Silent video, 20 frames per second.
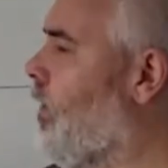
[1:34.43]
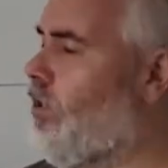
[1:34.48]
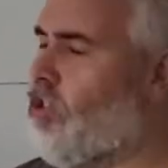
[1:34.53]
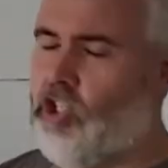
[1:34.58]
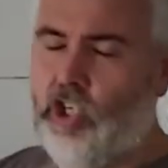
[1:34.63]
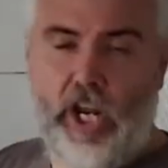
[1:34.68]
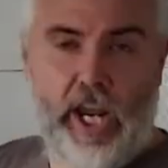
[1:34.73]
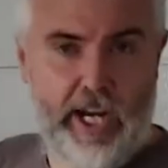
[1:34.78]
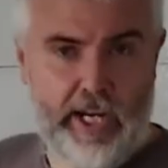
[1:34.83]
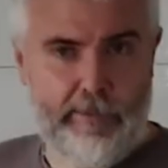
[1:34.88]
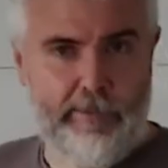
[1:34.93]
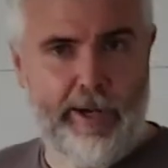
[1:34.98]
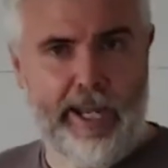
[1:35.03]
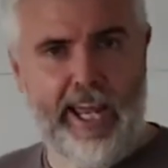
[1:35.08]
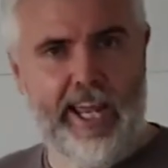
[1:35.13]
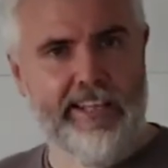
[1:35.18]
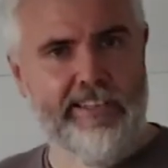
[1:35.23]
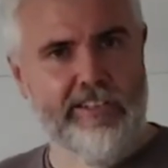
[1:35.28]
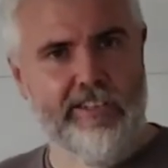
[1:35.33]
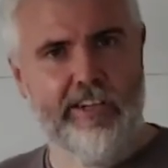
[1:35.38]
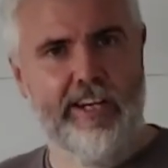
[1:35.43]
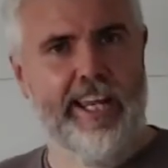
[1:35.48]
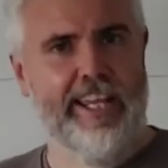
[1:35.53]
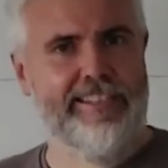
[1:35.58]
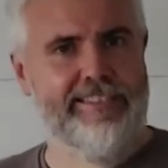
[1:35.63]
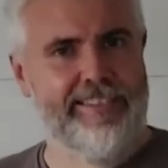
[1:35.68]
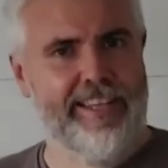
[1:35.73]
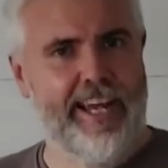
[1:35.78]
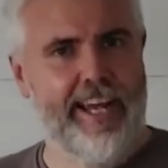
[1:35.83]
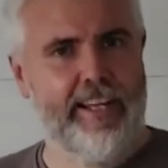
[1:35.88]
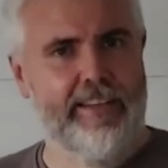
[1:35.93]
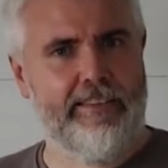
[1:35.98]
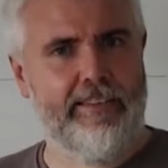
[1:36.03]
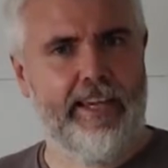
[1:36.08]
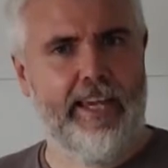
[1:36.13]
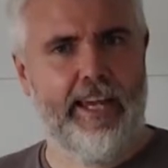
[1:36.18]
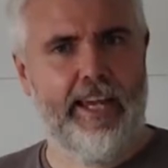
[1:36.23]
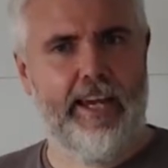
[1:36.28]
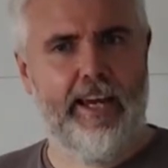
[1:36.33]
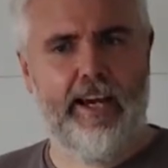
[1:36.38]
check my answer against that.
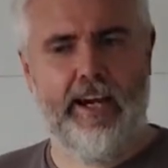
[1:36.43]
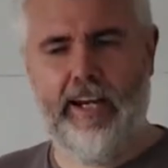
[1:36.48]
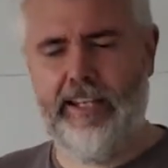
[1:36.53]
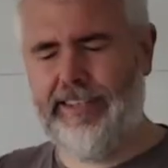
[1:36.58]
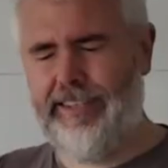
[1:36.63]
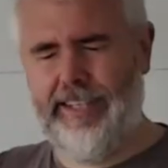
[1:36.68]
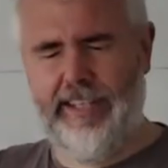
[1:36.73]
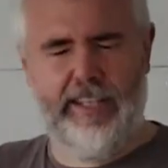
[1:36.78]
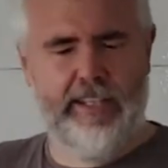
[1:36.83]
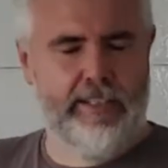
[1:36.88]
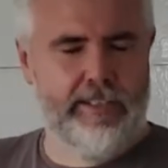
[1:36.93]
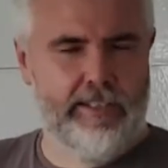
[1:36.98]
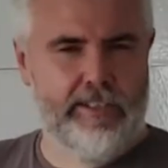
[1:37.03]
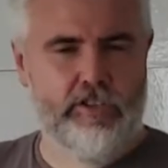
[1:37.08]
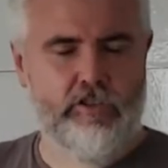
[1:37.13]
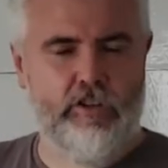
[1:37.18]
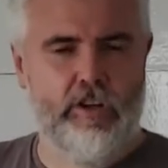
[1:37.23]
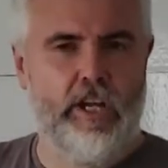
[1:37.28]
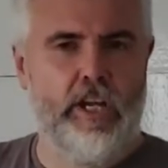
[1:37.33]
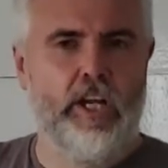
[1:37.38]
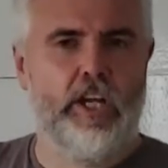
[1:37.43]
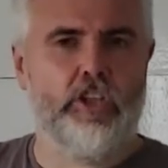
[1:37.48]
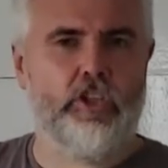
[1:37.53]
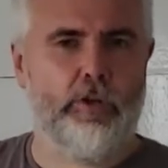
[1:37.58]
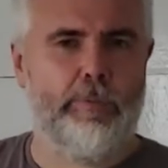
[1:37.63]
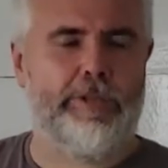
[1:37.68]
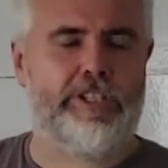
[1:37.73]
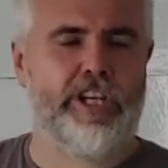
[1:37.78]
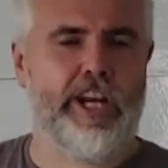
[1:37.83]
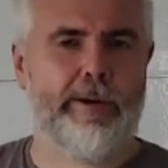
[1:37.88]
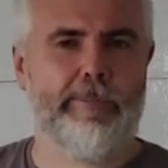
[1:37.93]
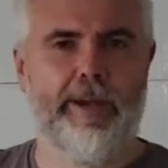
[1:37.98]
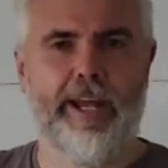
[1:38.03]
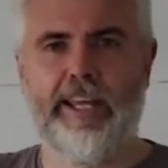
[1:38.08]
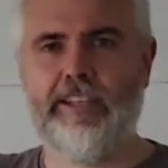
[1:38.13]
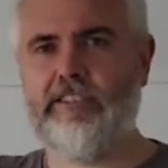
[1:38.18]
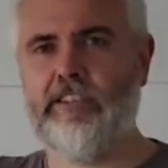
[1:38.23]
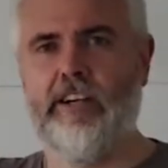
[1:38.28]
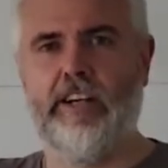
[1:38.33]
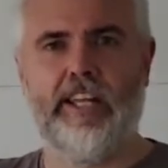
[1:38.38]
I did double check my
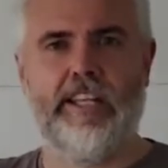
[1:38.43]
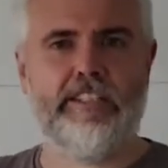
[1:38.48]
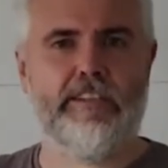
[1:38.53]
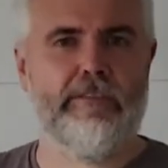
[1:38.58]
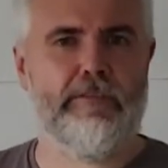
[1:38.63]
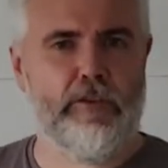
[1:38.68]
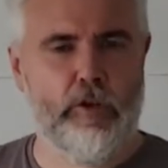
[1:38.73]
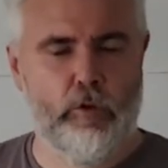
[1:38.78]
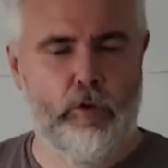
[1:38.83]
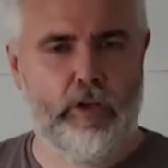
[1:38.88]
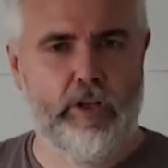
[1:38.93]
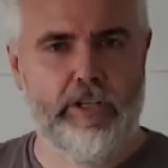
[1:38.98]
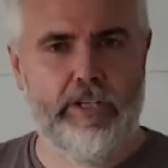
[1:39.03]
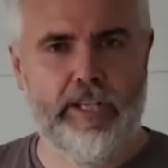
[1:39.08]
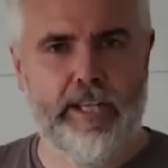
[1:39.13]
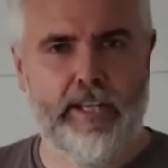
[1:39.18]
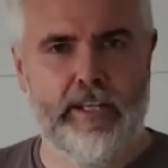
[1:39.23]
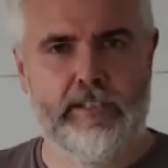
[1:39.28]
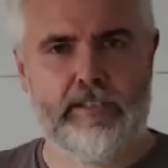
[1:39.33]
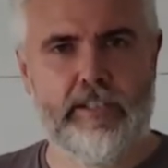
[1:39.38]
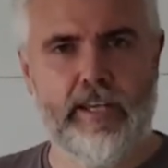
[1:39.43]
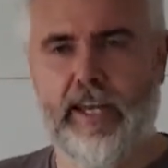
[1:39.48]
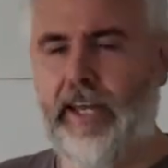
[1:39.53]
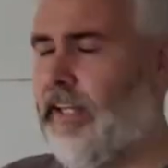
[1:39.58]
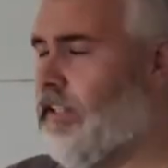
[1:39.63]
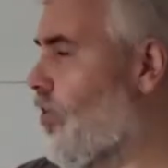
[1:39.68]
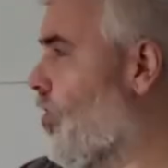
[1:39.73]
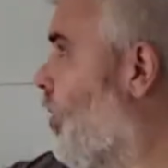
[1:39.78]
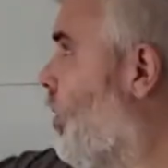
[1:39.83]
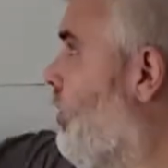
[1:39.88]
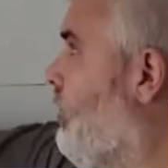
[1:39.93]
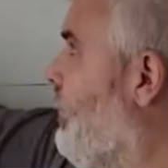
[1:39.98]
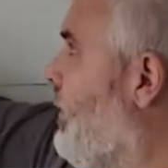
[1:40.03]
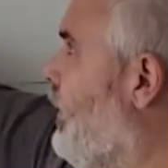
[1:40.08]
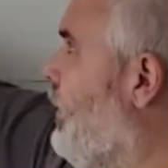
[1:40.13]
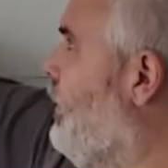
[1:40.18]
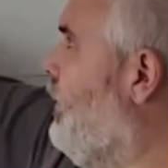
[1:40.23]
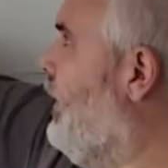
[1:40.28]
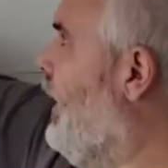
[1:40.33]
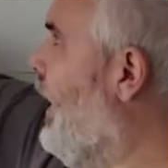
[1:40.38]
answer against a few other things,
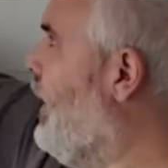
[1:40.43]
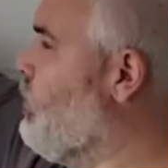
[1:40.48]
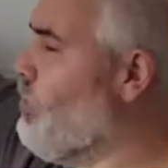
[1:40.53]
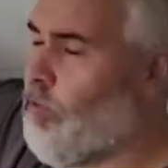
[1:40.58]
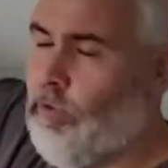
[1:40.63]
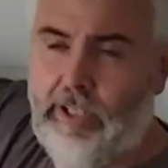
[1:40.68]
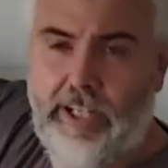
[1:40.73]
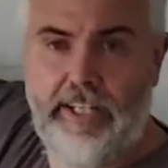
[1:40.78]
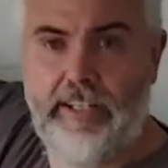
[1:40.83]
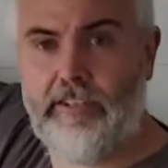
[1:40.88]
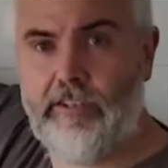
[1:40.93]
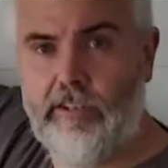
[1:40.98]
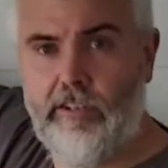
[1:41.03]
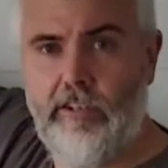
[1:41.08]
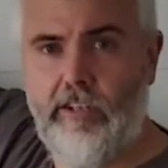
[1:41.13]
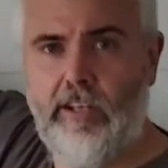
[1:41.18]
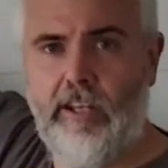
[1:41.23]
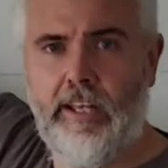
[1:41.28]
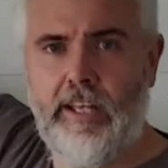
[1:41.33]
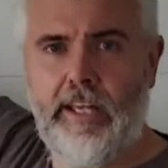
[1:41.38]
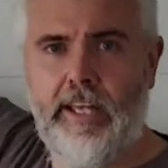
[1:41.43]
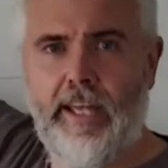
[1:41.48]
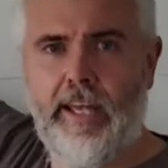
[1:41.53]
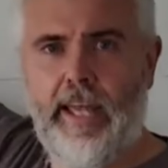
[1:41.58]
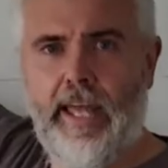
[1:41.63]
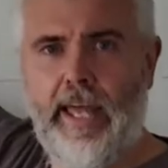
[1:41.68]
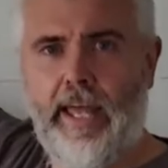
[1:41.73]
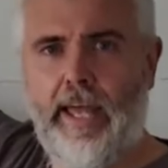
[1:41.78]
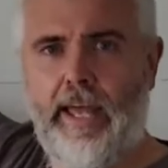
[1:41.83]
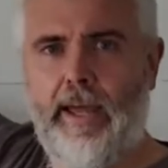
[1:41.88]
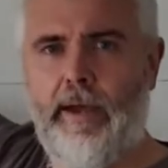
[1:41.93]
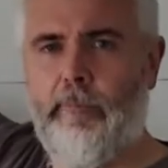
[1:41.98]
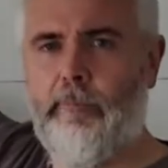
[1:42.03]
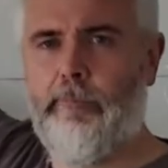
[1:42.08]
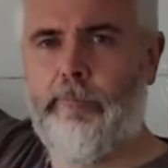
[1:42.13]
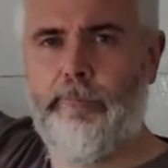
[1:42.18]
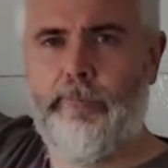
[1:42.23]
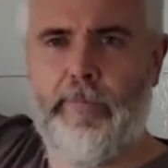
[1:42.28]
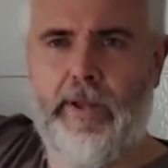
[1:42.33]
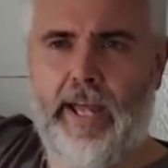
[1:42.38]
solving the actual integral,
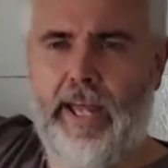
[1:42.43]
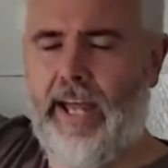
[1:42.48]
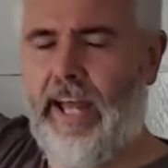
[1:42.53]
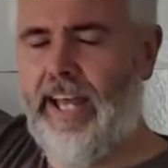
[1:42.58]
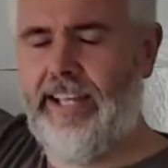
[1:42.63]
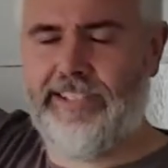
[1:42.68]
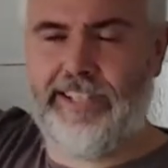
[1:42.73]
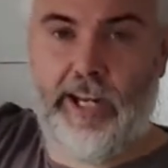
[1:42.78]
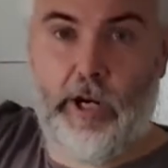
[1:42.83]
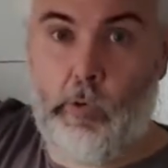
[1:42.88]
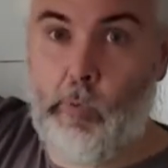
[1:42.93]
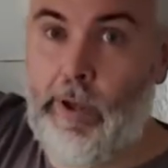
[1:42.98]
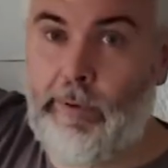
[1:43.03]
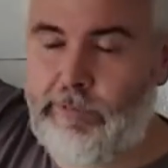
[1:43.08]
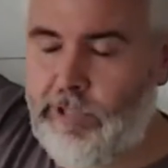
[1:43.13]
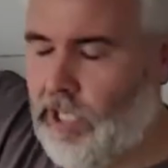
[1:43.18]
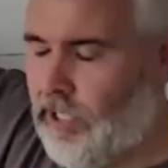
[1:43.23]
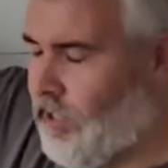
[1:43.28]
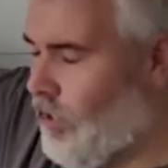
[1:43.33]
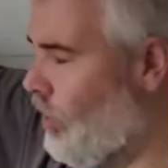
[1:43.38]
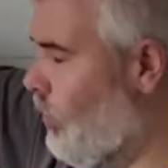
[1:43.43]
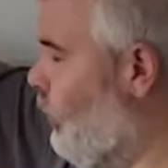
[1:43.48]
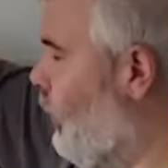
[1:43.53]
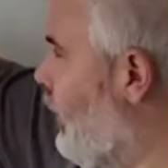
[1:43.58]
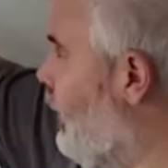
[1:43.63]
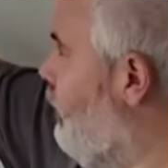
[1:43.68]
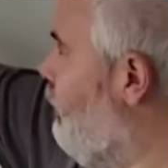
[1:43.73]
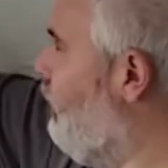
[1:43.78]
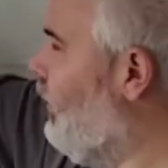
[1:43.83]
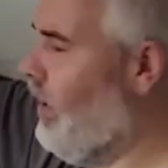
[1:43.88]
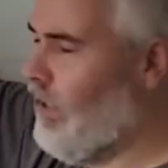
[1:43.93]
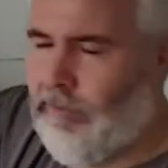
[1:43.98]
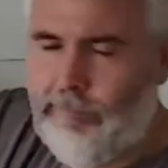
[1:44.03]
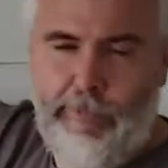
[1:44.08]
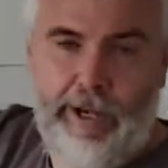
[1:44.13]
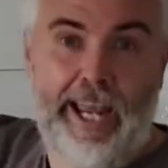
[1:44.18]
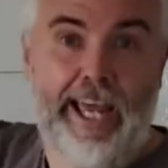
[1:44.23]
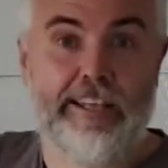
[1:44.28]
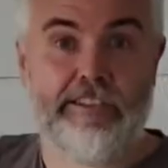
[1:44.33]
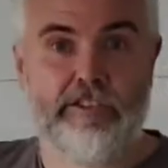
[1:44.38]
asking a website to do it, and
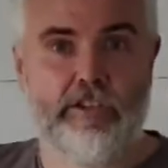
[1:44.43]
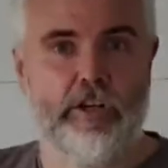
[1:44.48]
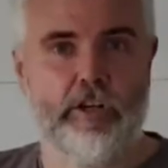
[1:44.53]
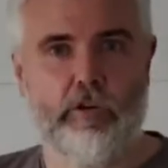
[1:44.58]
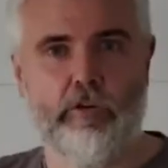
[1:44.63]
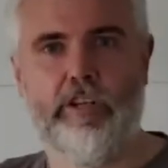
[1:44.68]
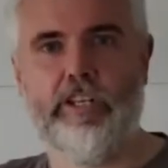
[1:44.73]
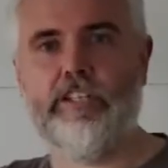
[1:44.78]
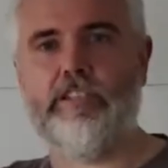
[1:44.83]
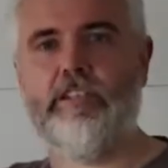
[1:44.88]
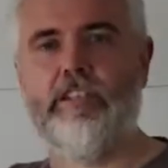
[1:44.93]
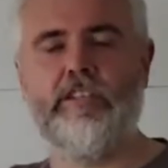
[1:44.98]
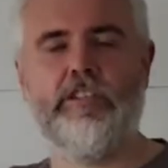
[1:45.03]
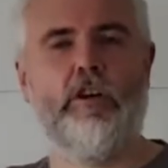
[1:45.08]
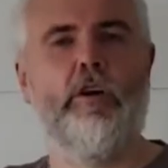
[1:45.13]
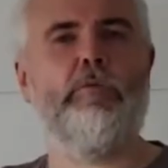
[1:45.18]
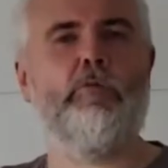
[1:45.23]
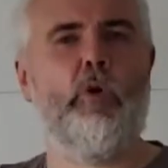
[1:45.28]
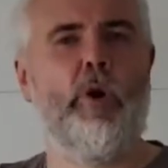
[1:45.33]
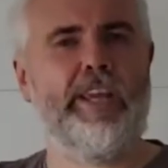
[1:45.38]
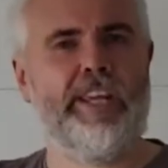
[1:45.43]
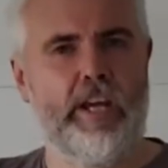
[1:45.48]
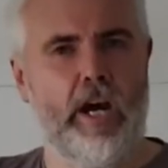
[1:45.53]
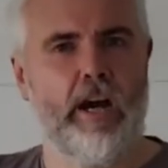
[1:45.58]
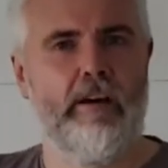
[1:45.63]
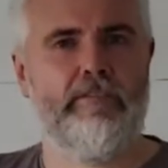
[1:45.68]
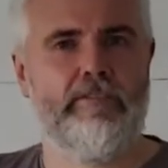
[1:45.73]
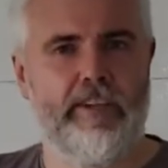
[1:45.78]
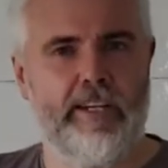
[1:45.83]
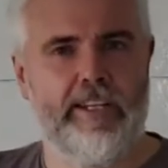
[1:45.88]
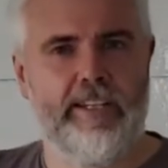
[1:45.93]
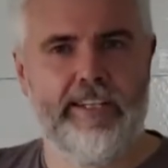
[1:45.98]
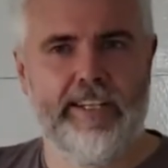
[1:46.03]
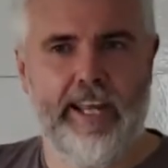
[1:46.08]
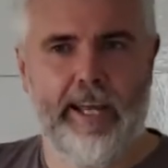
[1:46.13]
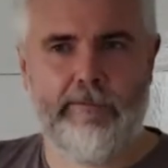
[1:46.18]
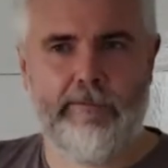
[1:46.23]
my answer agrees. So I'm quite confident in the